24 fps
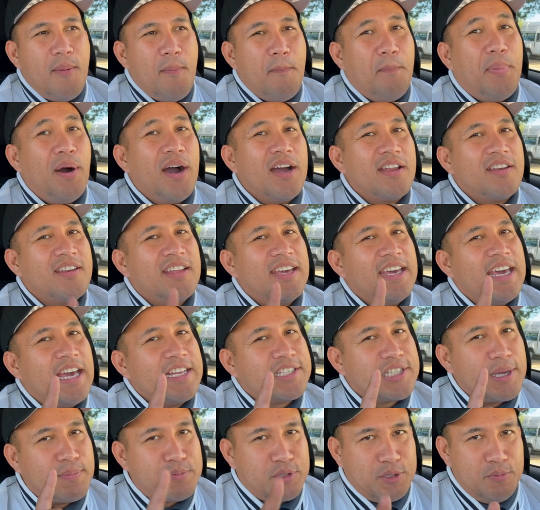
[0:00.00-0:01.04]
but
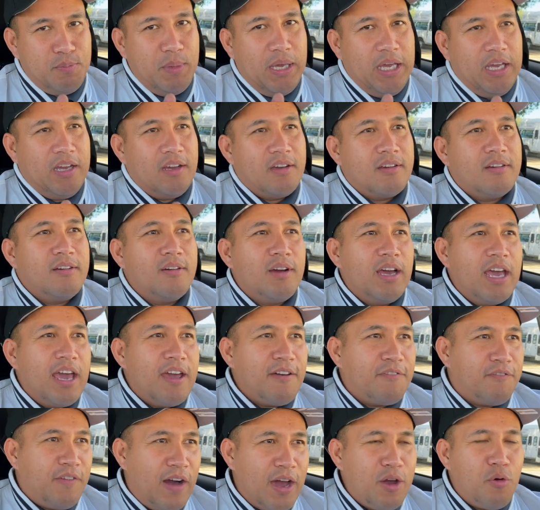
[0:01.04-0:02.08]
it's up to me.
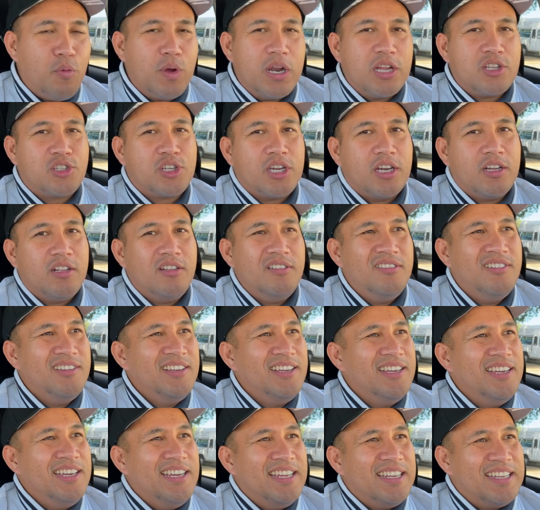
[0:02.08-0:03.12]
If I wanna chill,
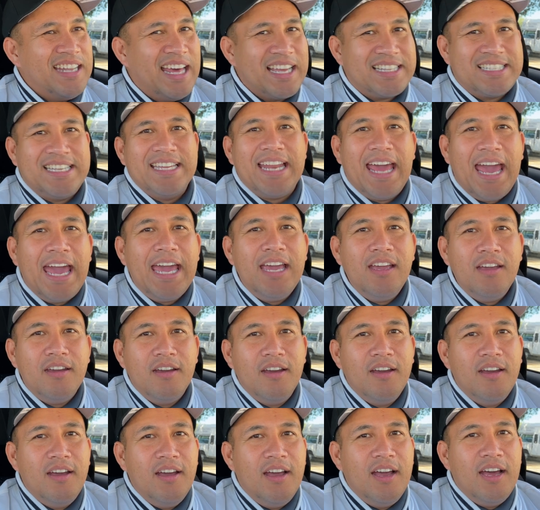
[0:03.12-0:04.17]
like today,
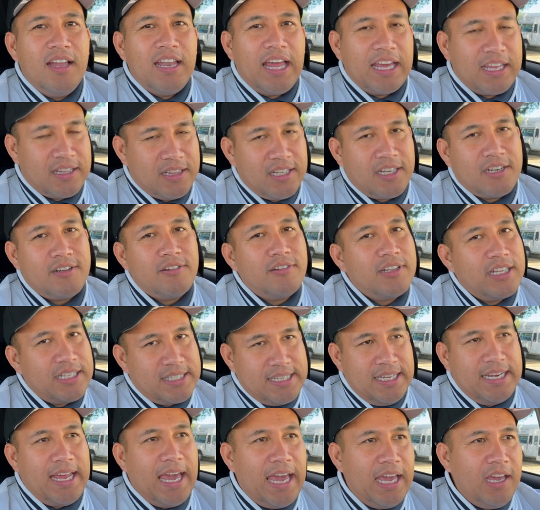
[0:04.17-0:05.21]
like literally
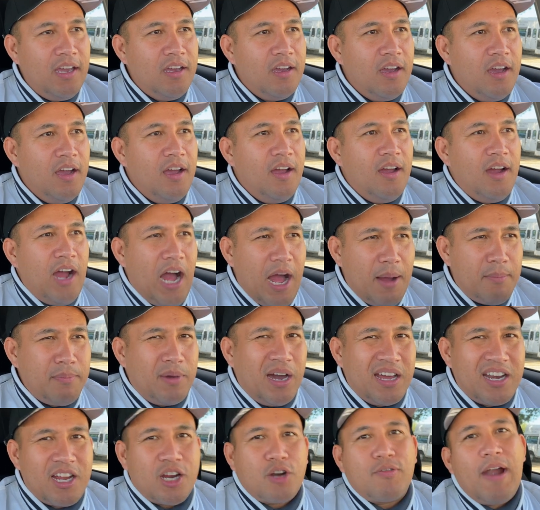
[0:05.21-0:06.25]
today, I'm
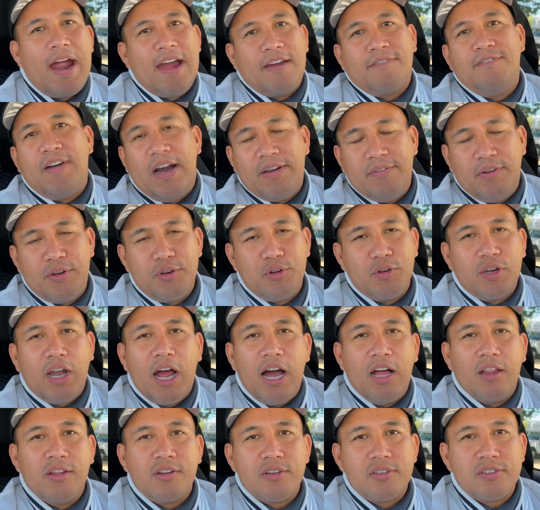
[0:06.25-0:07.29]
gonna crack
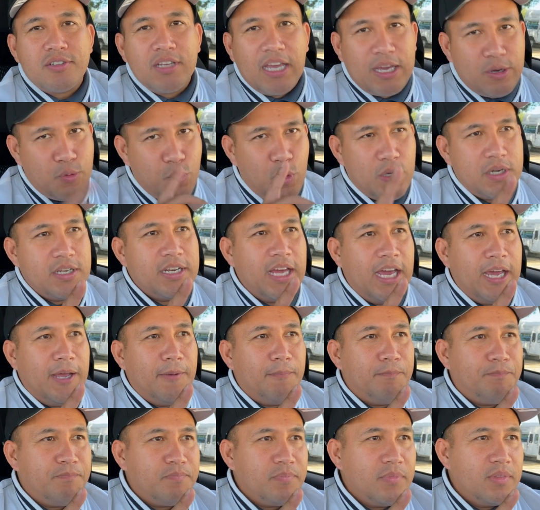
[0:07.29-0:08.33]
$500 in one day.
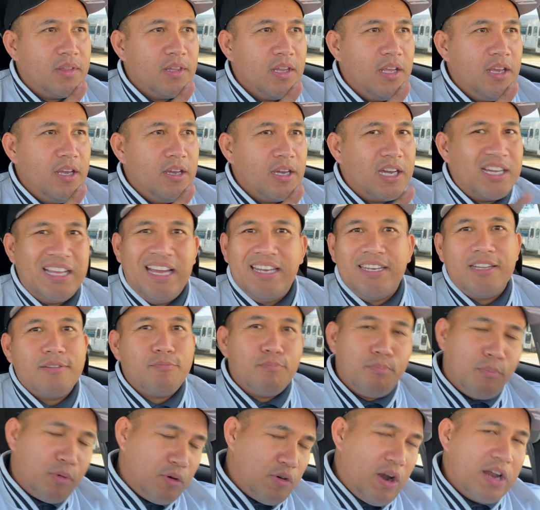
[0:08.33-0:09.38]
I did
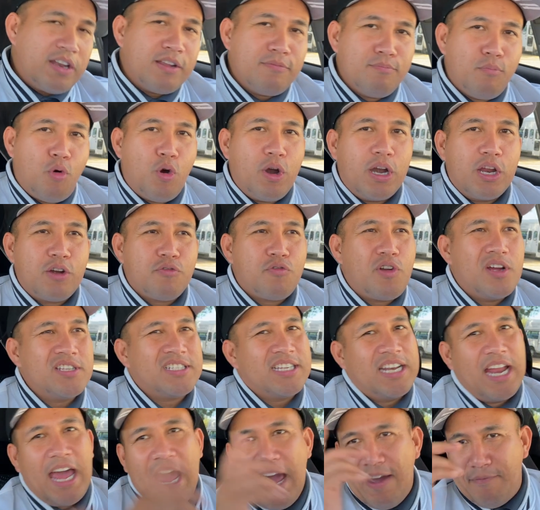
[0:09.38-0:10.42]
morning runs,
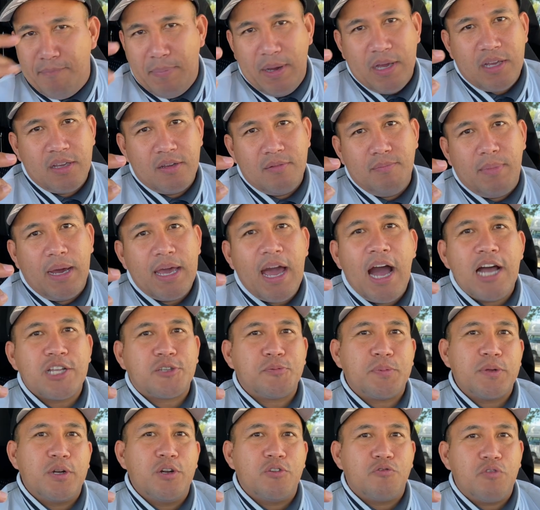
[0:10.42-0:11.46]
and I have my
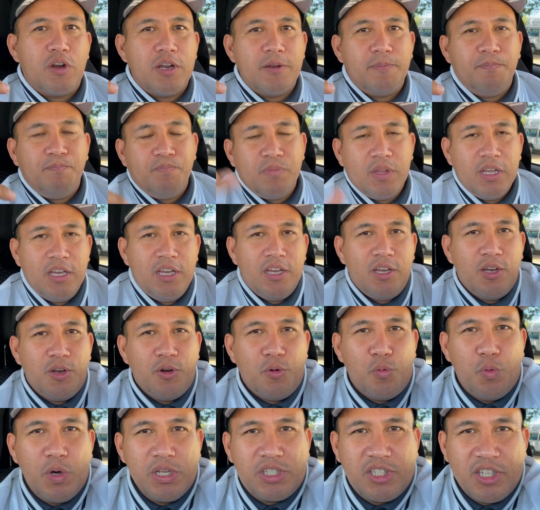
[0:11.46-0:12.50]
hospital run,
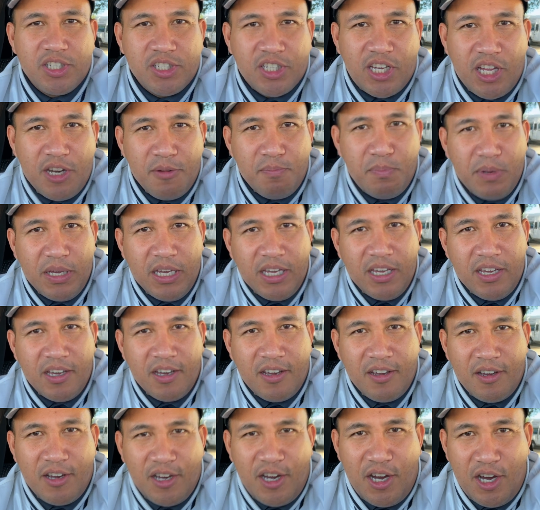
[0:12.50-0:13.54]
which is gonna be
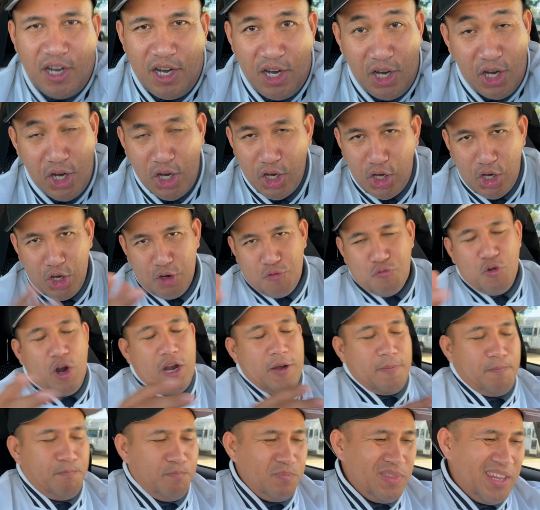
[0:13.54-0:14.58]
a good
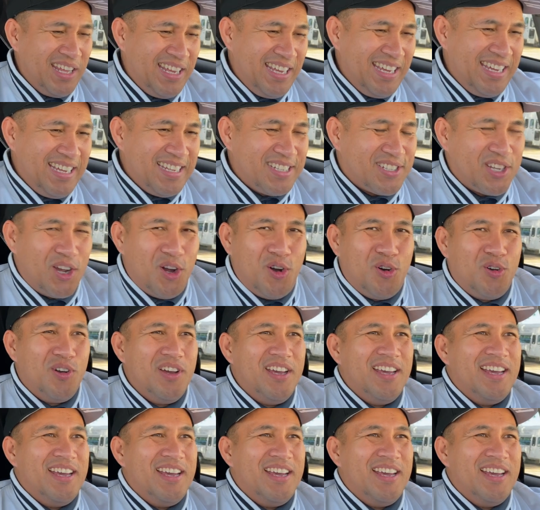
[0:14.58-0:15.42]
run. So